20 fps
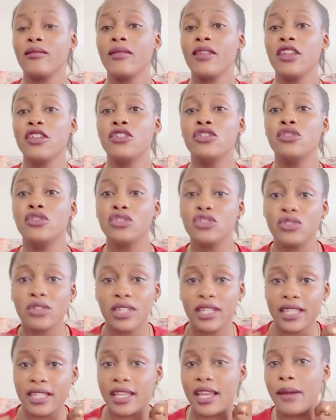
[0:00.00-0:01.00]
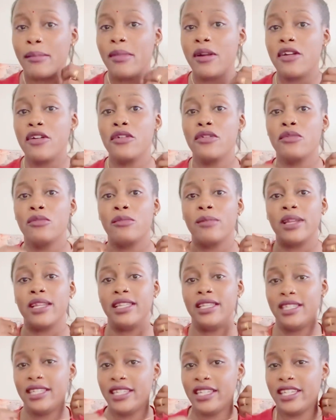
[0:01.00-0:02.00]
usually a married
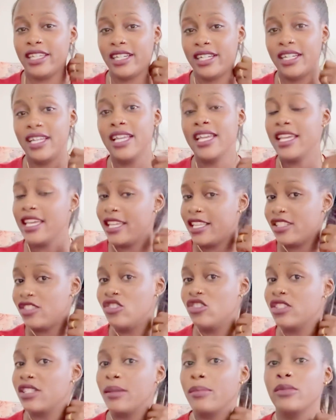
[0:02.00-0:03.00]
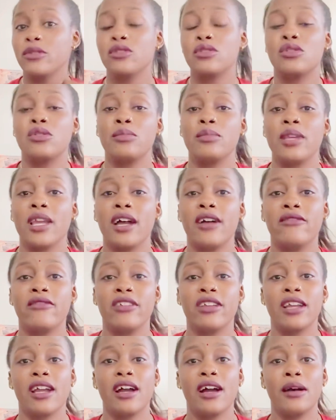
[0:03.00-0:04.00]
woman in India is not supposed to be
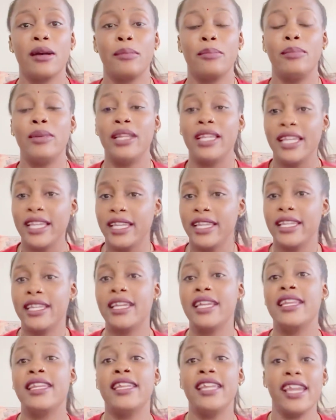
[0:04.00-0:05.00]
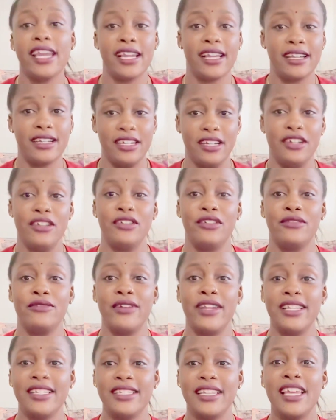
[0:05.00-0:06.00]
having a plain neck,
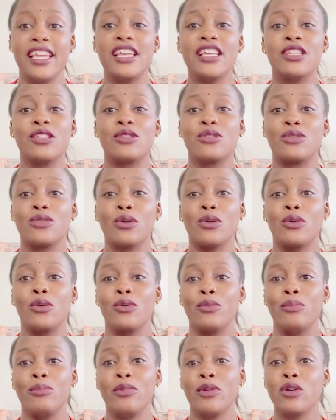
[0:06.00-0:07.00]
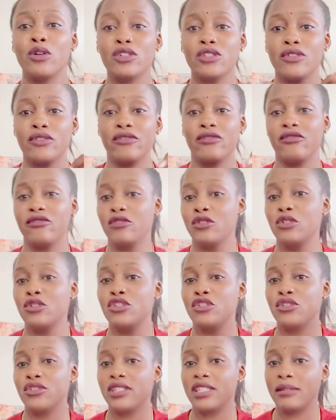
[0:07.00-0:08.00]
right? So because of
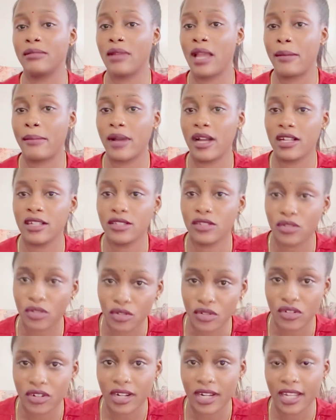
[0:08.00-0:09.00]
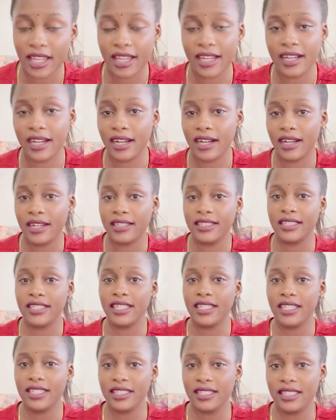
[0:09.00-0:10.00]
not using my Mangal Sutra like a
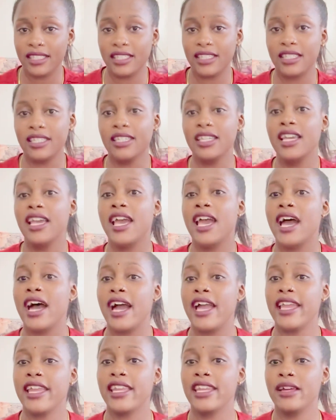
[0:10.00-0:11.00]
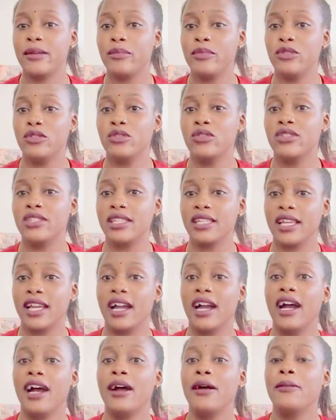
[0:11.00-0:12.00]
daily thingy, I end up using
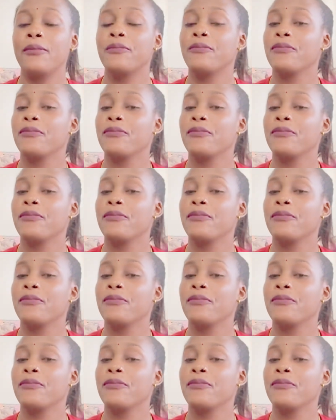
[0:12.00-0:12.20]
a